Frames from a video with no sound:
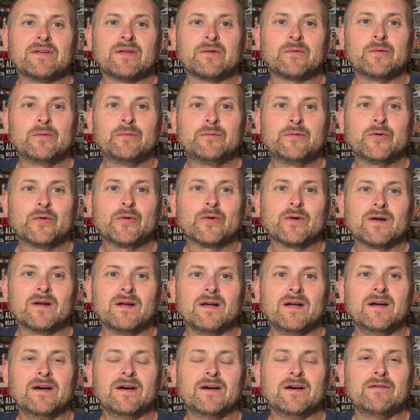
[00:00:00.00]
and room
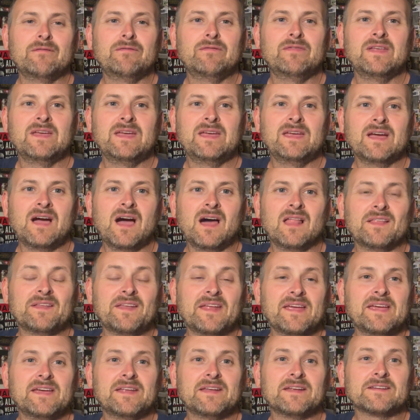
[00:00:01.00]
tour of the
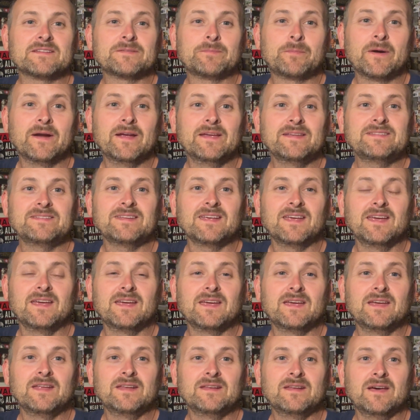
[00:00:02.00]
Holiday Inn Express
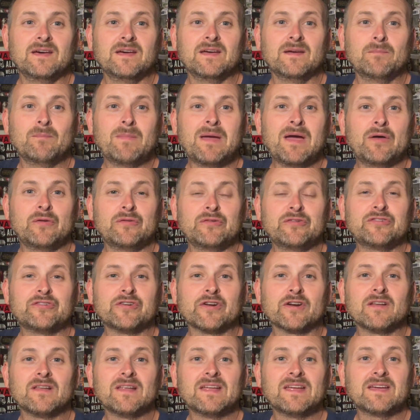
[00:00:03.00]
in Mount
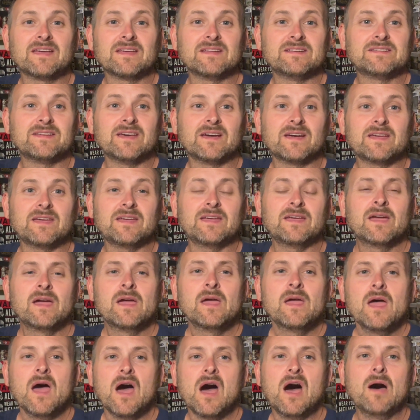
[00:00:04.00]
Sterling, Kentucky.
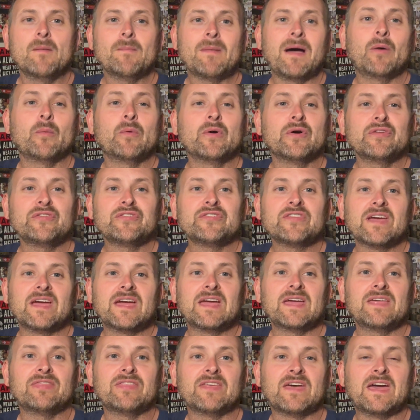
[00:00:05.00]
I will
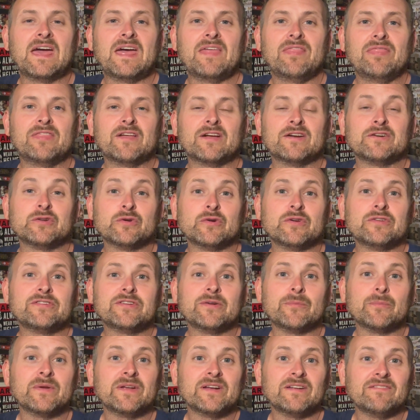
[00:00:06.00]
say that they're doing
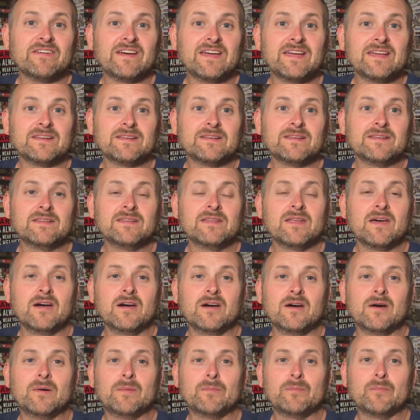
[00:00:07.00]
some renovating
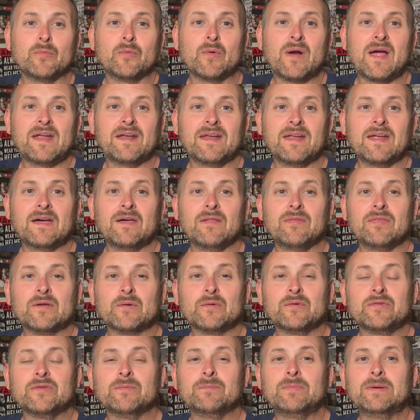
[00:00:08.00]
right now. There
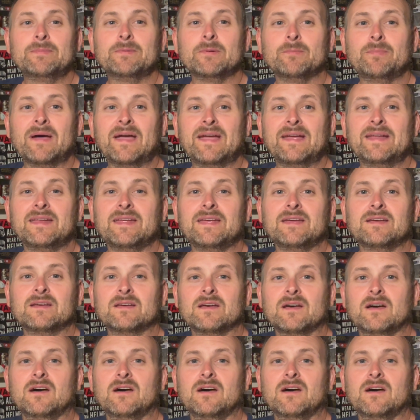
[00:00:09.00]
was some people painting